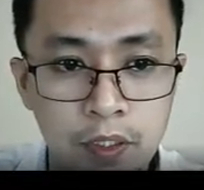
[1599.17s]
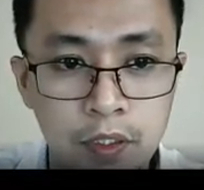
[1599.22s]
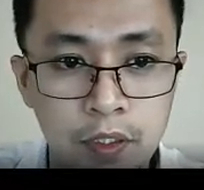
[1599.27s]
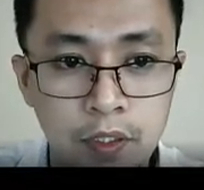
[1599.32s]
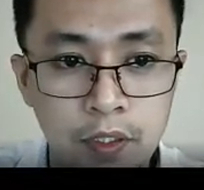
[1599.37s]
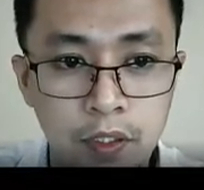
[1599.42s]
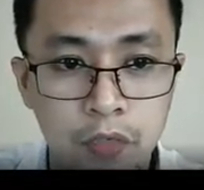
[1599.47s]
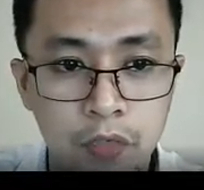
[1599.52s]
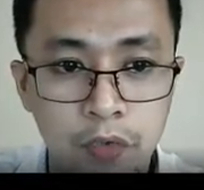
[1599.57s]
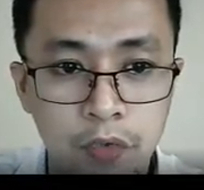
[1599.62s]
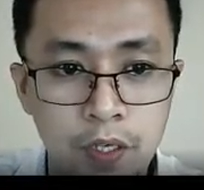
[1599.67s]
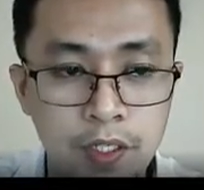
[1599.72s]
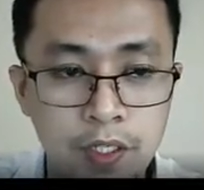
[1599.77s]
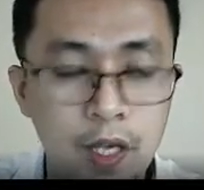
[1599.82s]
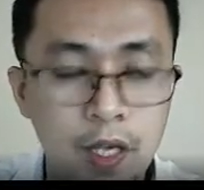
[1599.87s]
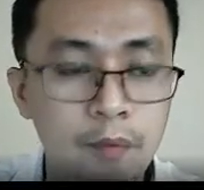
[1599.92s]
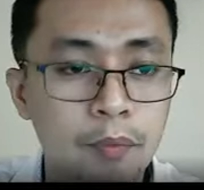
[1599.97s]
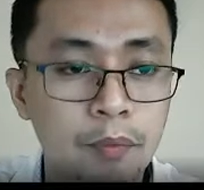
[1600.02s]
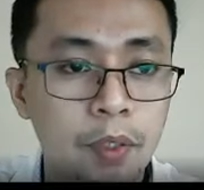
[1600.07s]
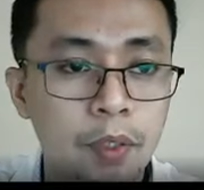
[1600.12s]
So for
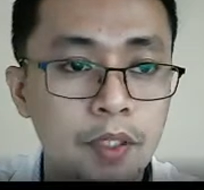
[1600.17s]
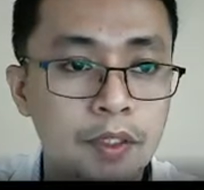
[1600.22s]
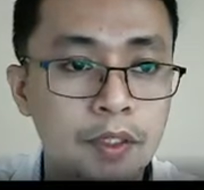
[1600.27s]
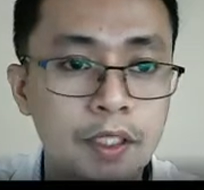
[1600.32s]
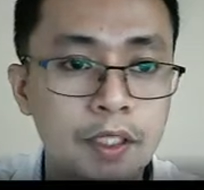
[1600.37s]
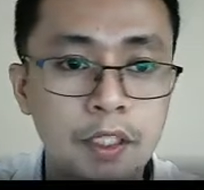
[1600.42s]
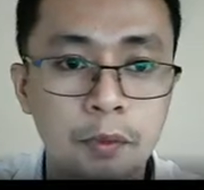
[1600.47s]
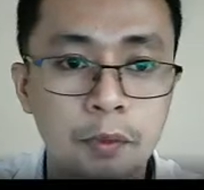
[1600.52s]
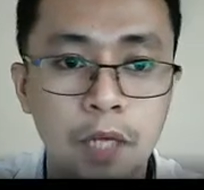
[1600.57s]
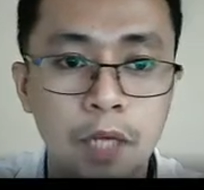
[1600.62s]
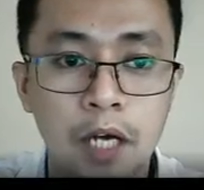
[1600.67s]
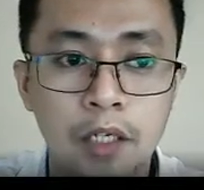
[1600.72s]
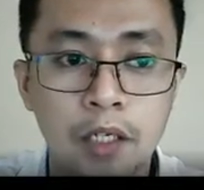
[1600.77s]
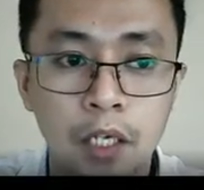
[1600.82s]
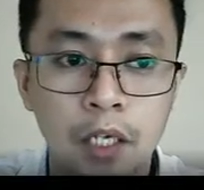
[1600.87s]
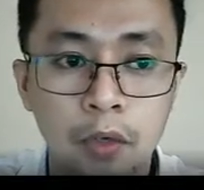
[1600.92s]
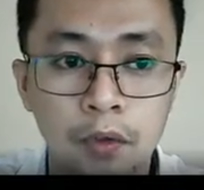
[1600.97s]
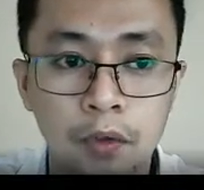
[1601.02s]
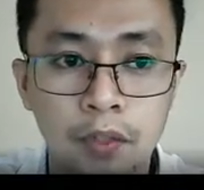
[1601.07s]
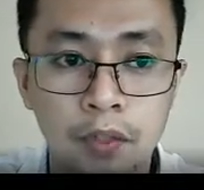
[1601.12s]
example, since we are now
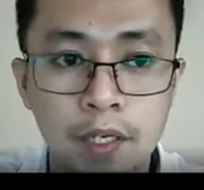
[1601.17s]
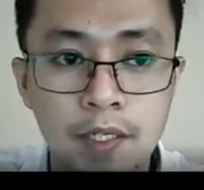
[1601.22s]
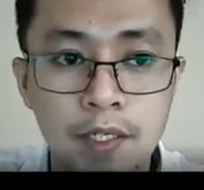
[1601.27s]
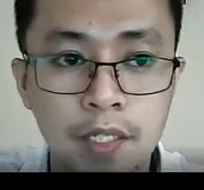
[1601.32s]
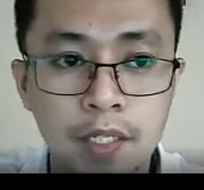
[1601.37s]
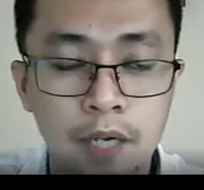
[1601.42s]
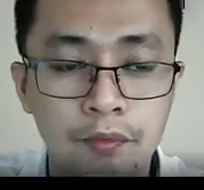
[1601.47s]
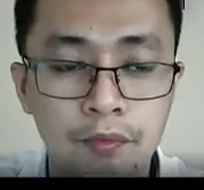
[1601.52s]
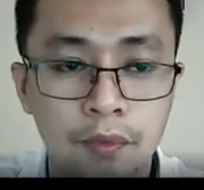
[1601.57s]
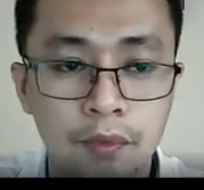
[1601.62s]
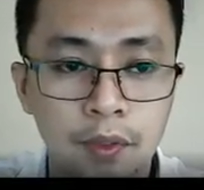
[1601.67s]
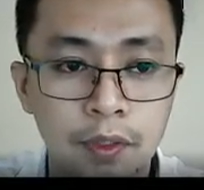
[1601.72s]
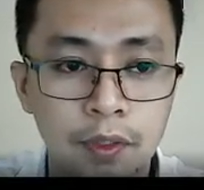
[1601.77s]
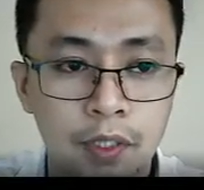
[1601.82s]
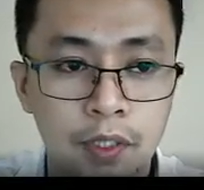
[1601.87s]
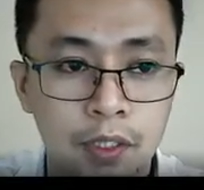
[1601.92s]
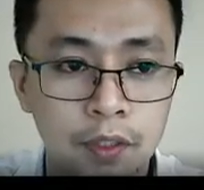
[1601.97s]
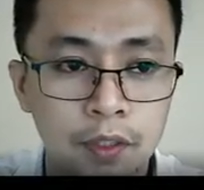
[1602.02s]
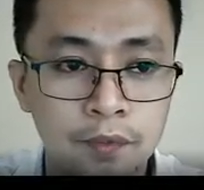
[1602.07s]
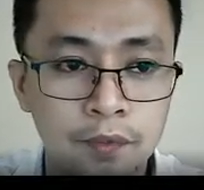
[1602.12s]
on desktop
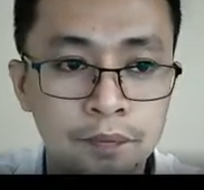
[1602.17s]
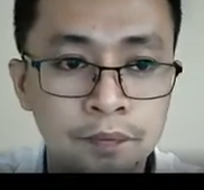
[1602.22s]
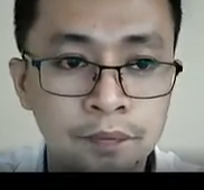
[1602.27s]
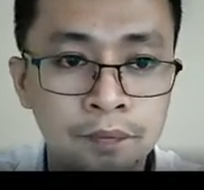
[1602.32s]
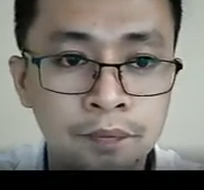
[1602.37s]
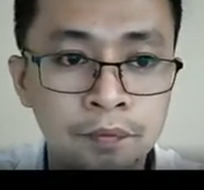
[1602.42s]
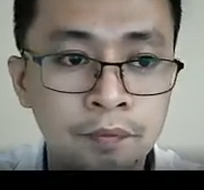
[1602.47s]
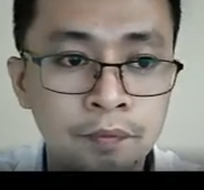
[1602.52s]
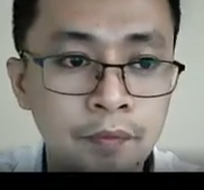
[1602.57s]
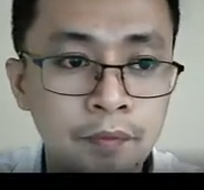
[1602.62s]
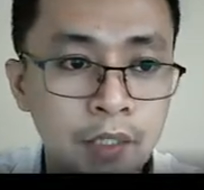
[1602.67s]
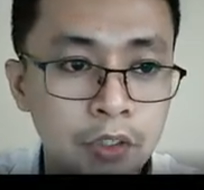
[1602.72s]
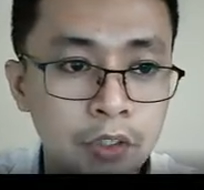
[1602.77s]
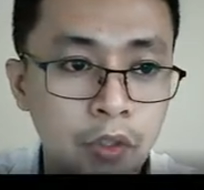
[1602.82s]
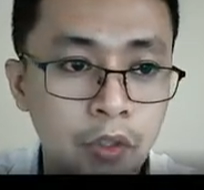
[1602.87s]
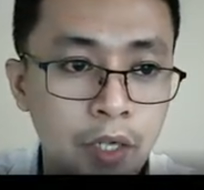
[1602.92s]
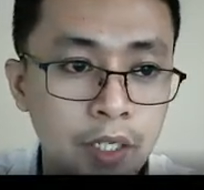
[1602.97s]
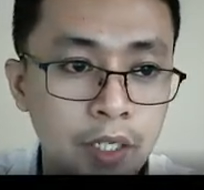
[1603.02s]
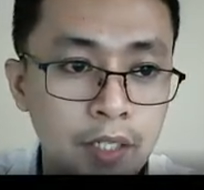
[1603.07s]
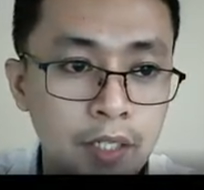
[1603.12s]
folder, so
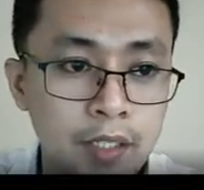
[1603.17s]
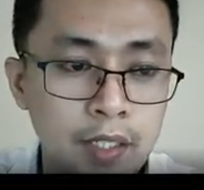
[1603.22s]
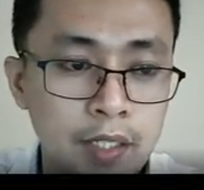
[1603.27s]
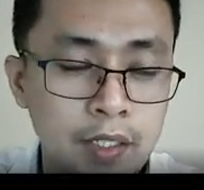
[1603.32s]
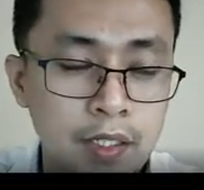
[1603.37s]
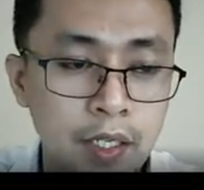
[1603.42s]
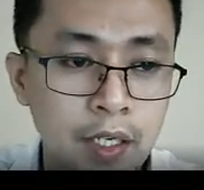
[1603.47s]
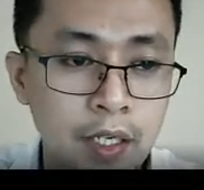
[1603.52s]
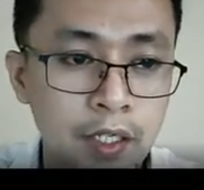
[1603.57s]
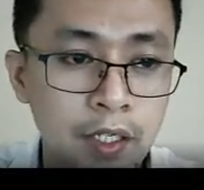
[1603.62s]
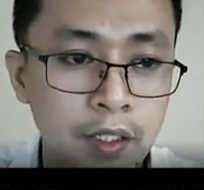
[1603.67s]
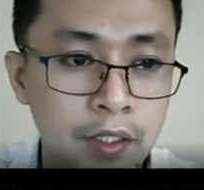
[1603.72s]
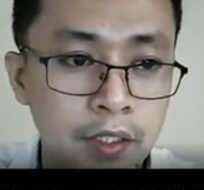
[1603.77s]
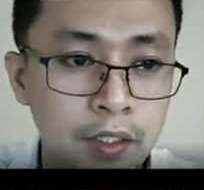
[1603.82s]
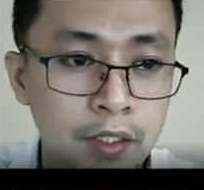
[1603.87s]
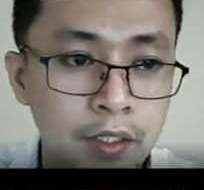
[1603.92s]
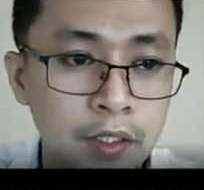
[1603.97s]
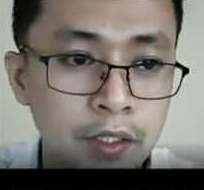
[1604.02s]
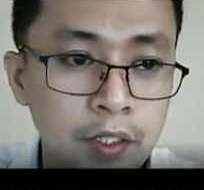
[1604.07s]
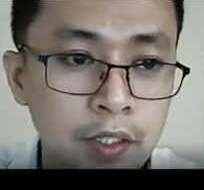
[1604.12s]
I can just say
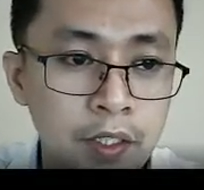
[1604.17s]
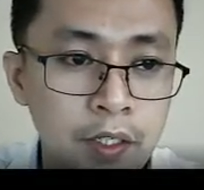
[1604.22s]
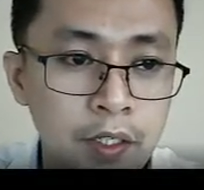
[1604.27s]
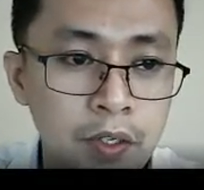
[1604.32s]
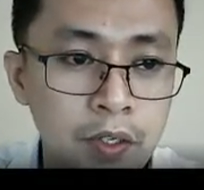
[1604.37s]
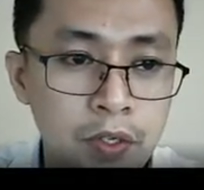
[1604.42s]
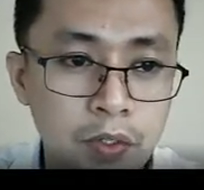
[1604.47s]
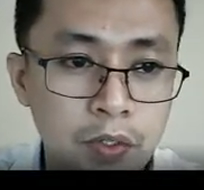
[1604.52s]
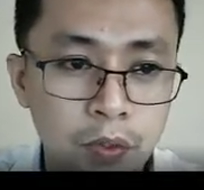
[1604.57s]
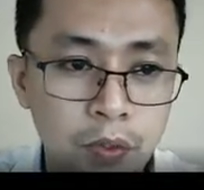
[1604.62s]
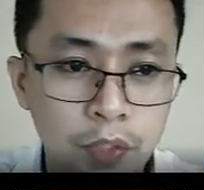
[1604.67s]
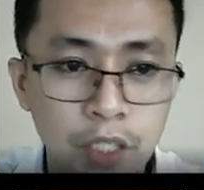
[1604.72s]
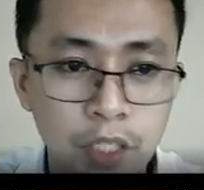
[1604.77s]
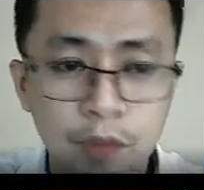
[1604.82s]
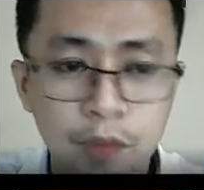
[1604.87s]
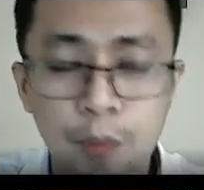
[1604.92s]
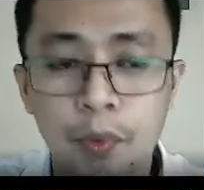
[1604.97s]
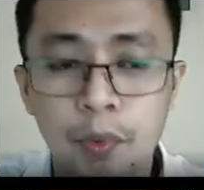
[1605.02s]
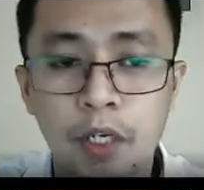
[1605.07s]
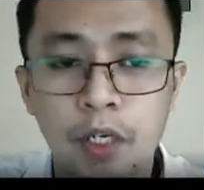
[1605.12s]
here student
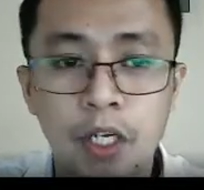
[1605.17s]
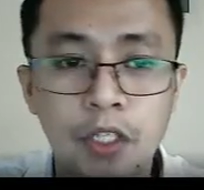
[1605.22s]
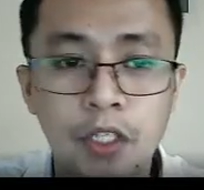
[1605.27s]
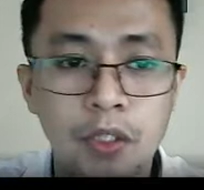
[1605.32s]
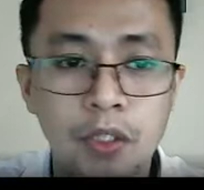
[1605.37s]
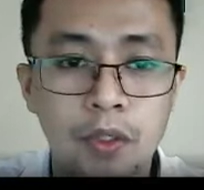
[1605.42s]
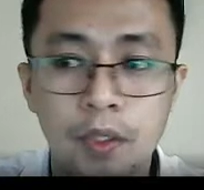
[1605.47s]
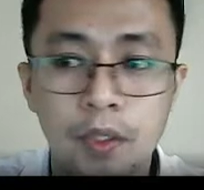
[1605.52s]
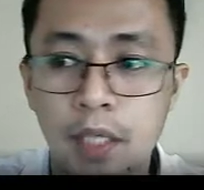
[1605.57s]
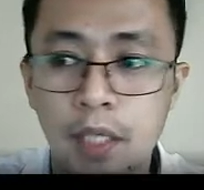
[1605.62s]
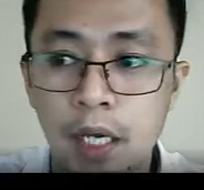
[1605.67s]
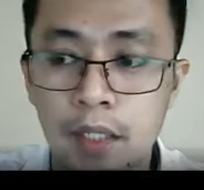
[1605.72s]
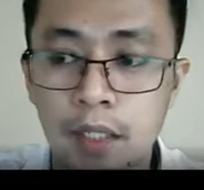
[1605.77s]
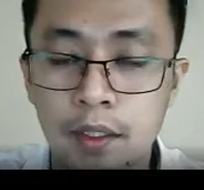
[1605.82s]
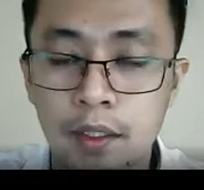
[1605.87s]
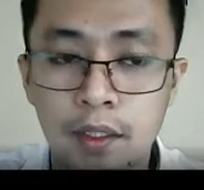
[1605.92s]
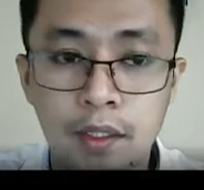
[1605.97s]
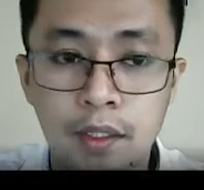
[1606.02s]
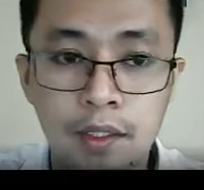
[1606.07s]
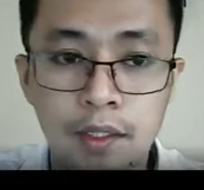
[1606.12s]

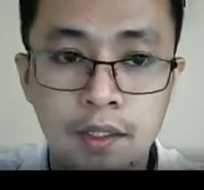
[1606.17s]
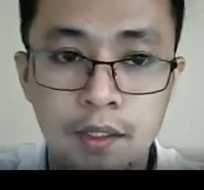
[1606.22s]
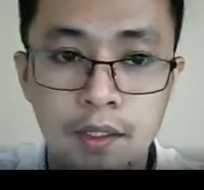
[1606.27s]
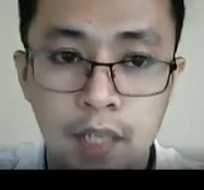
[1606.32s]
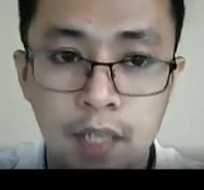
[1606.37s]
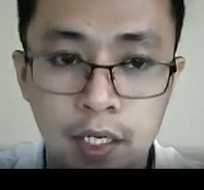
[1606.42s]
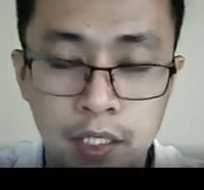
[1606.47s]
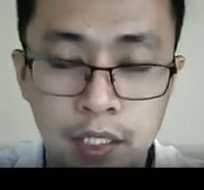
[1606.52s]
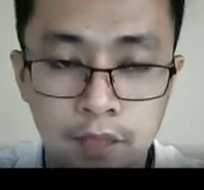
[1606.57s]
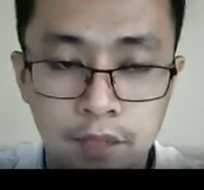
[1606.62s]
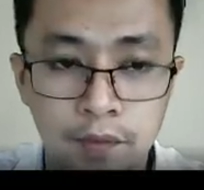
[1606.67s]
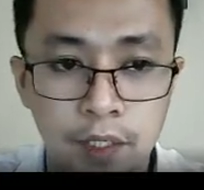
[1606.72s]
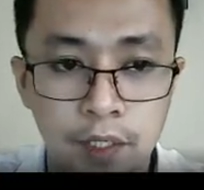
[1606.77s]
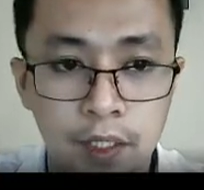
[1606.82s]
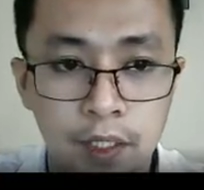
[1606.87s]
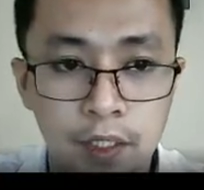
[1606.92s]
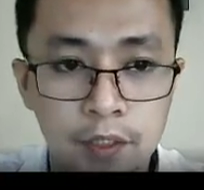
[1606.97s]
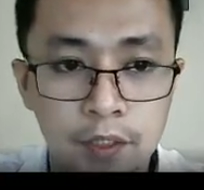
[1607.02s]
population.csv.